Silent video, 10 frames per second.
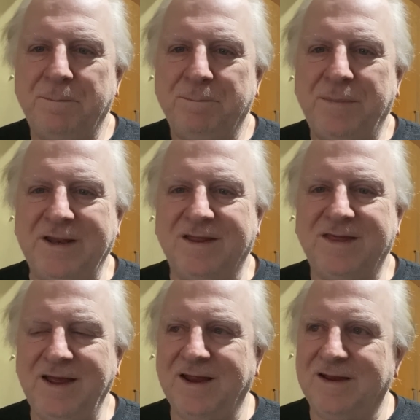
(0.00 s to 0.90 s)
But the
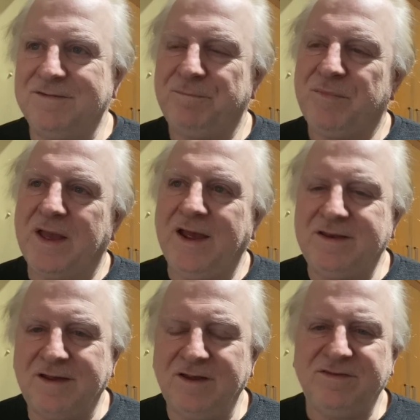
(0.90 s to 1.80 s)
thing is, he
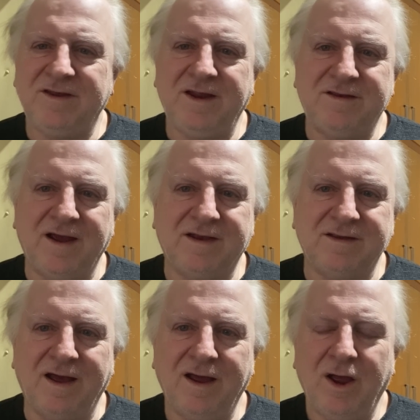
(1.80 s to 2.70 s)
tests the
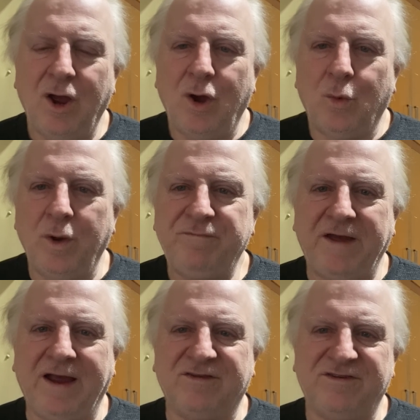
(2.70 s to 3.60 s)
detector with
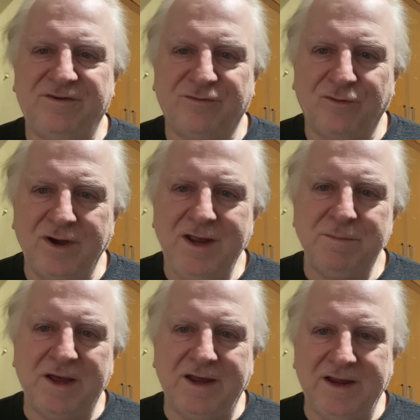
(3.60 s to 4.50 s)

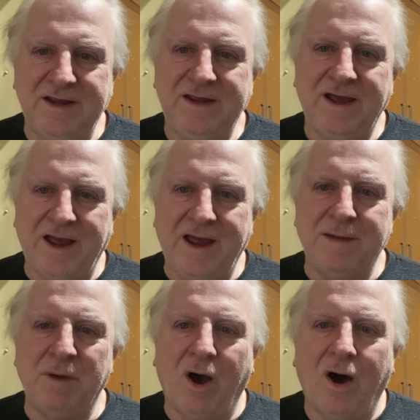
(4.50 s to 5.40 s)
extreme
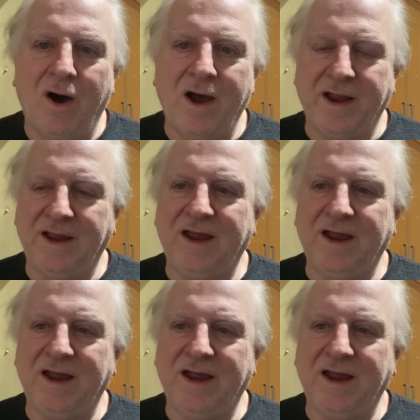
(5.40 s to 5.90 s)
EMI,